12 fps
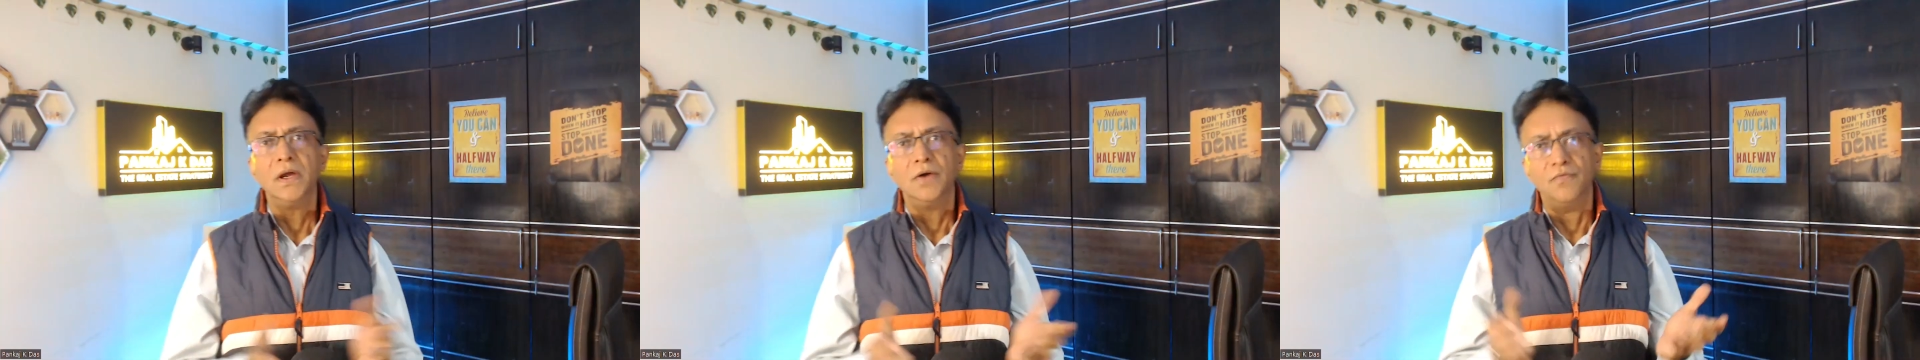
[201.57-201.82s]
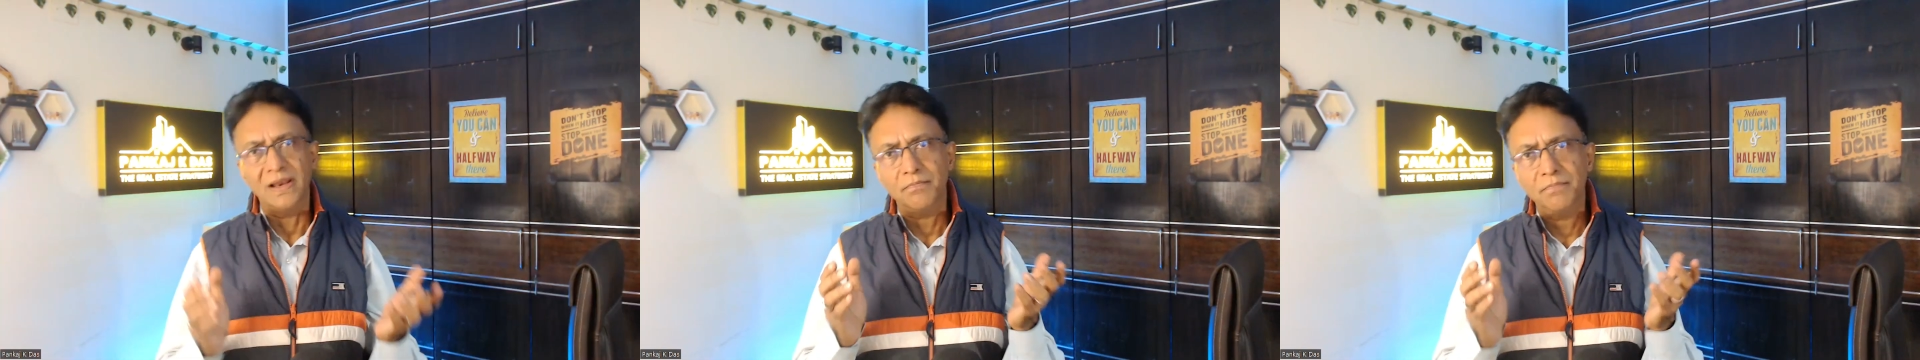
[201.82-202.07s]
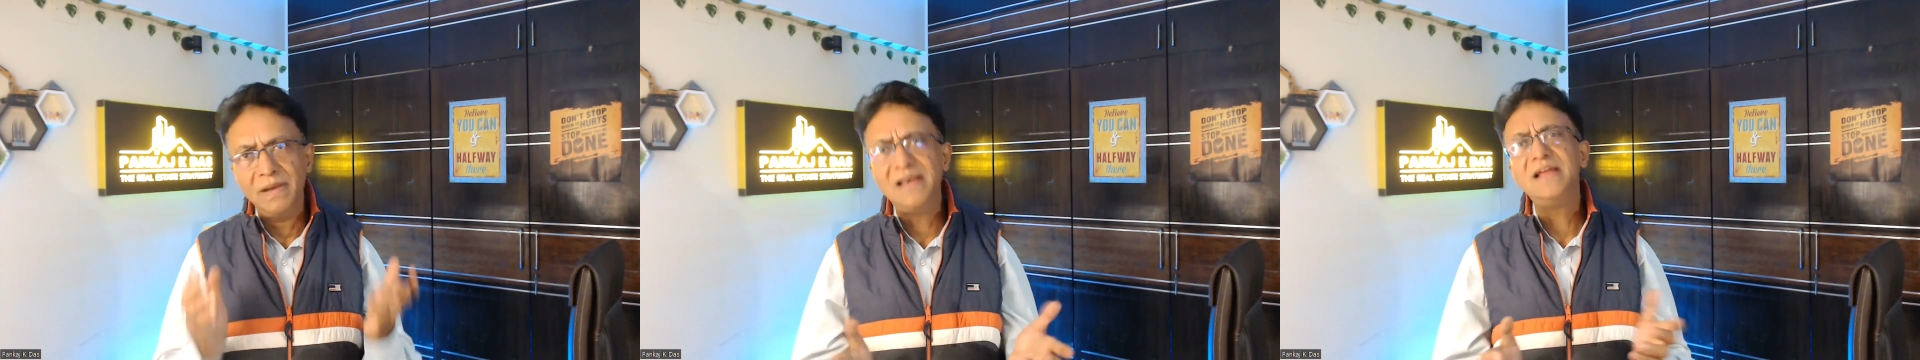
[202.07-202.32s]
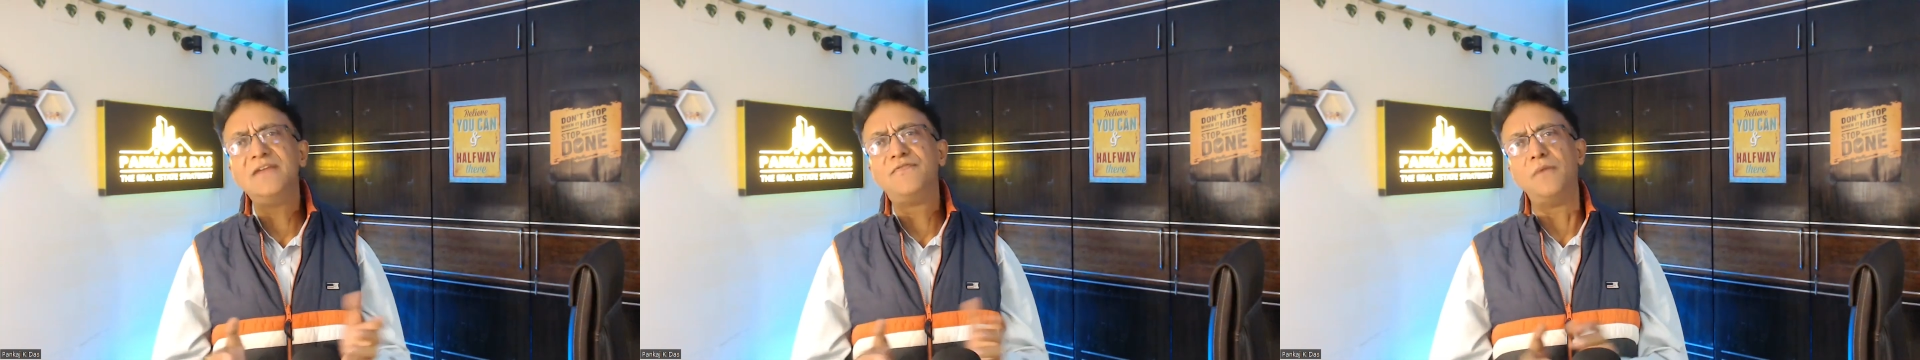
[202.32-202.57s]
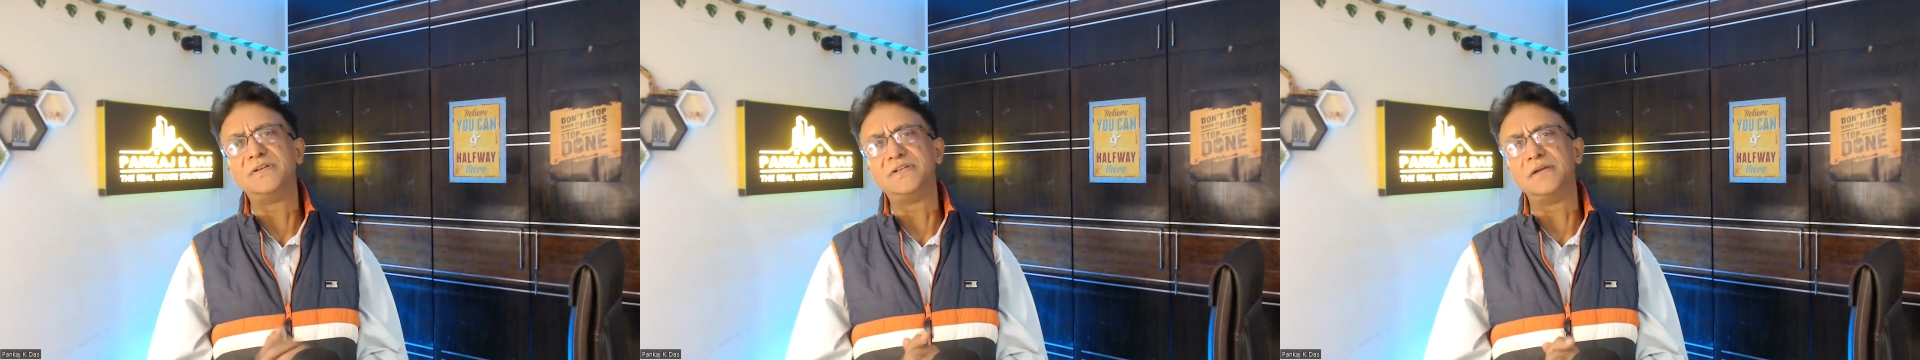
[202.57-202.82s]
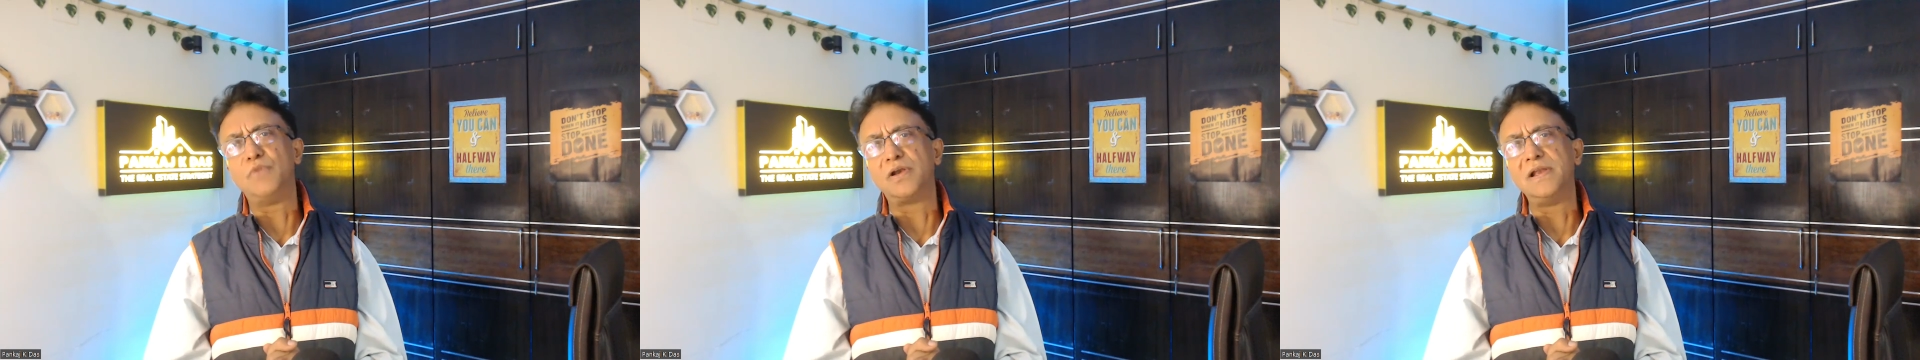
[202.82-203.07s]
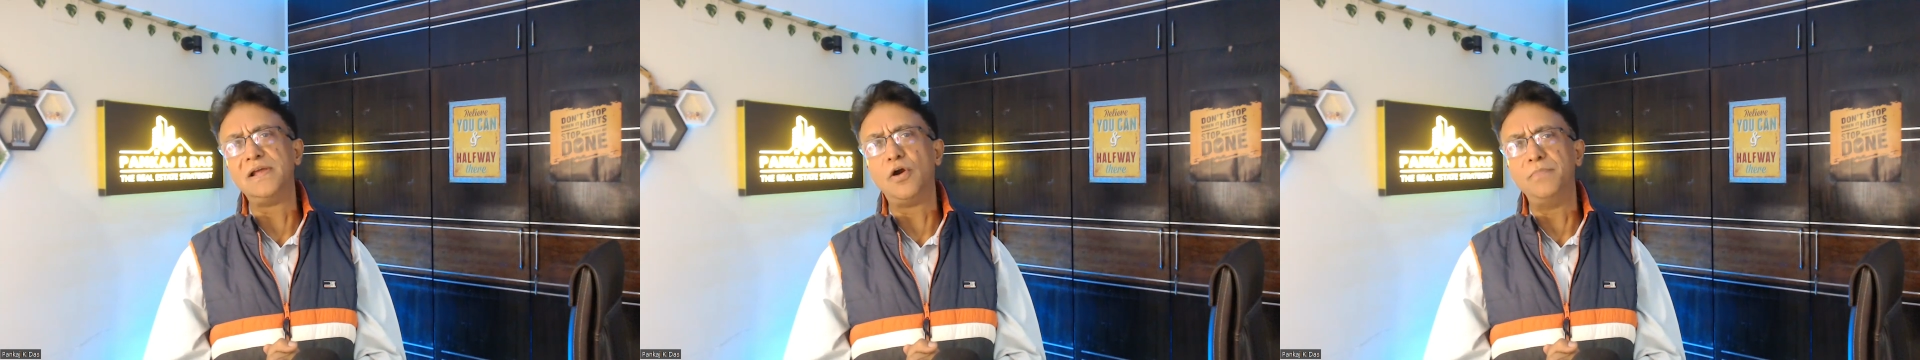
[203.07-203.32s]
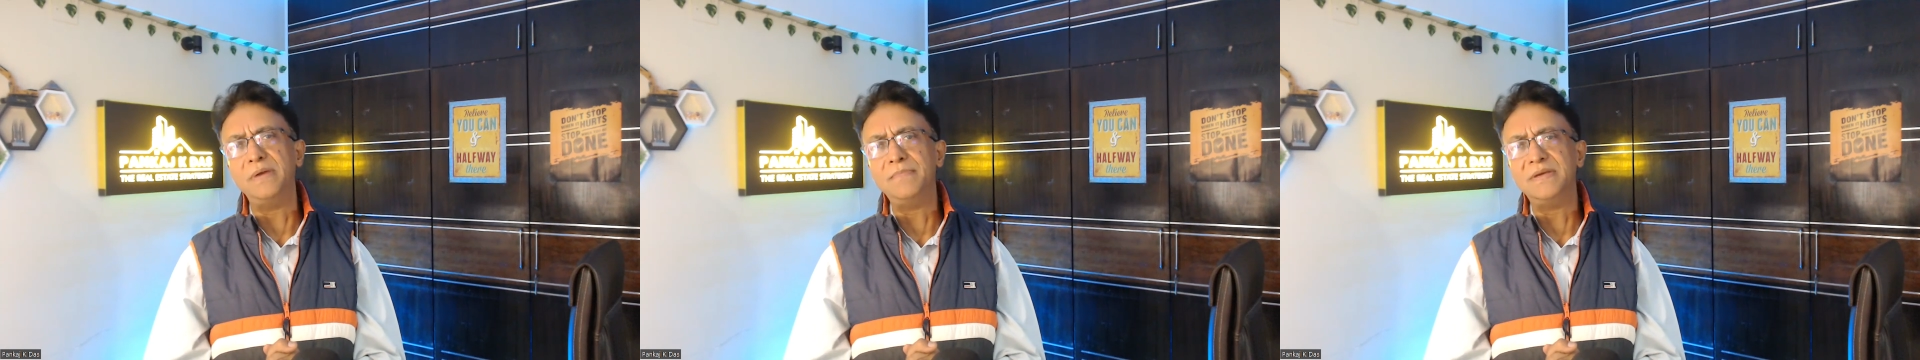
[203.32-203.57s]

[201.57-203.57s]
Well, building information modeling, or BIM,